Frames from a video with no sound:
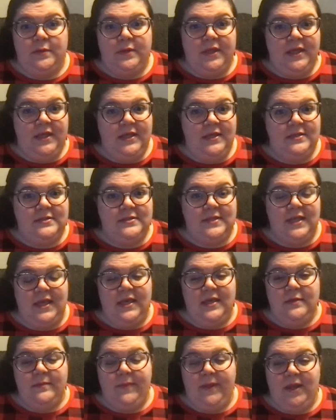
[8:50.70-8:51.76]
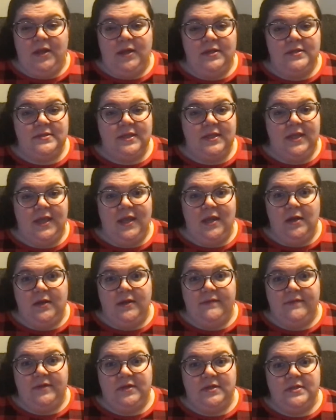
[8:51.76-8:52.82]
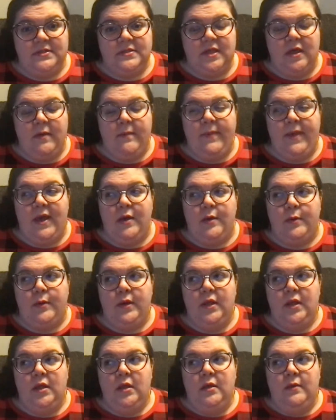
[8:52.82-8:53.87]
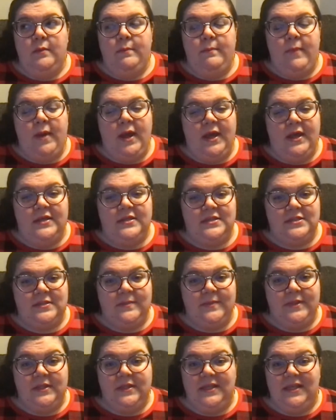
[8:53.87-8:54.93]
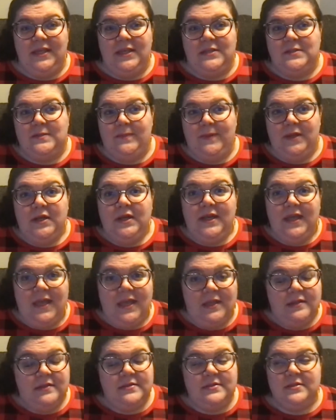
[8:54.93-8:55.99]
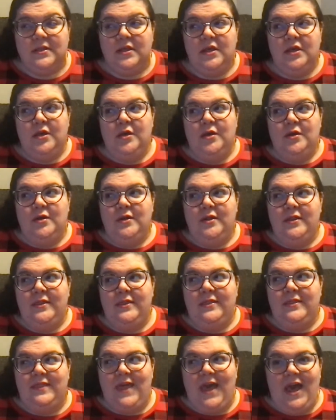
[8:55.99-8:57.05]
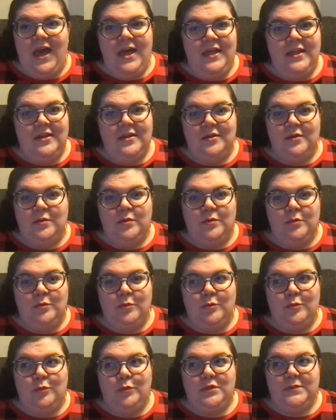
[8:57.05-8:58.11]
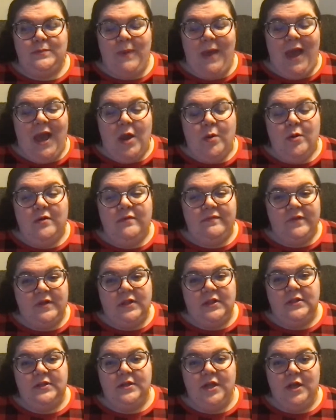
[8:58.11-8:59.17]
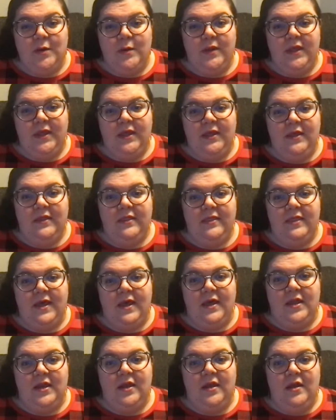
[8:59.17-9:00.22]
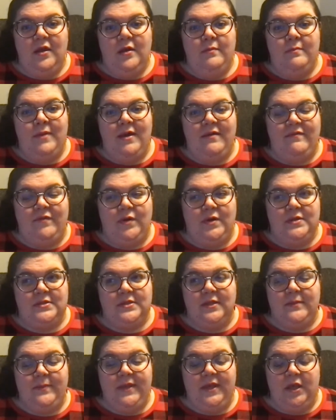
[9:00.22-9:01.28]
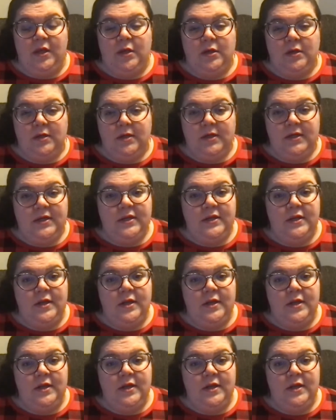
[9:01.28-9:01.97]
kids and parents and caregivers about my disability experience, that was powerful, knowing that my voice could be heard,